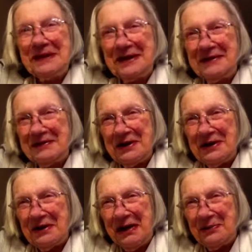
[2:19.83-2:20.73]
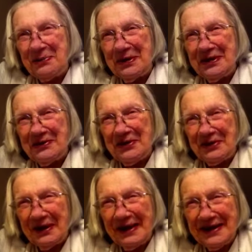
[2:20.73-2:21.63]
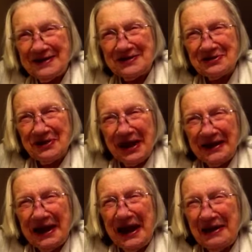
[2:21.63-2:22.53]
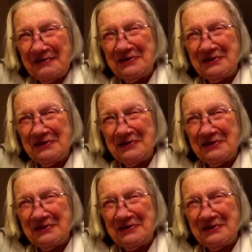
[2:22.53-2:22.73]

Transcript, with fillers: picking up one of their legs so they can't